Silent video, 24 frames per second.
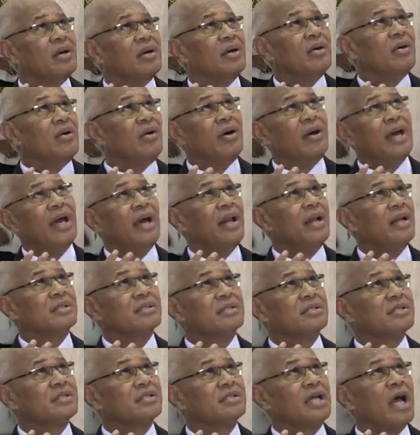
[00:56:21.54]
or
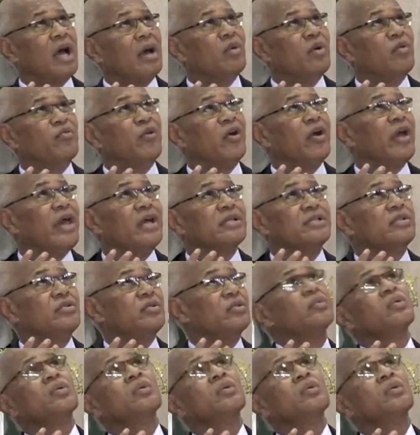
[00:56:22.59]
else I will forget you.